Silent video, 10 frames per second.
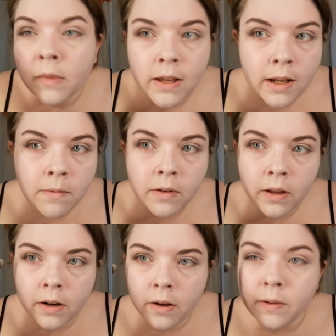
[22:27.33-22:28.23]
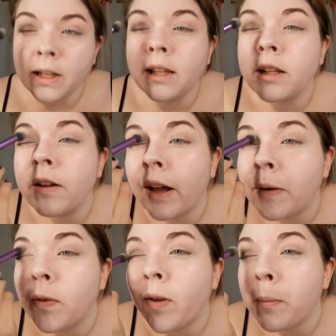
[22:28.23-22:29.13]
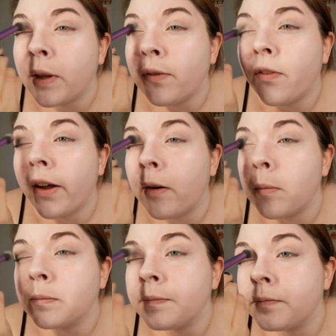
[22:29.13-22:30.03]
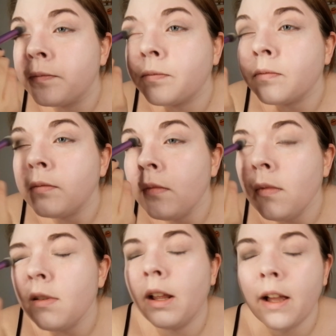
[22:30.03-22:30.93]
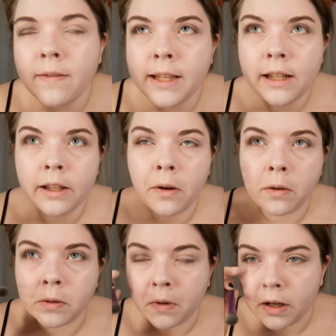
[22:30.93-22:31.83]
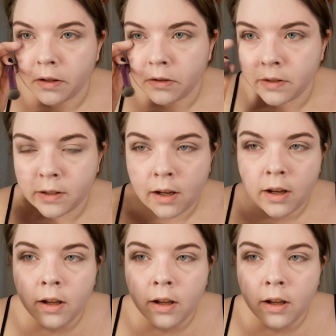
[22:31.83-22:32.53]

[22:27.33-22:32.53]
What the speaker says: I think I'm gonna go see the new Addams Family film. Like, I've seen the old ones.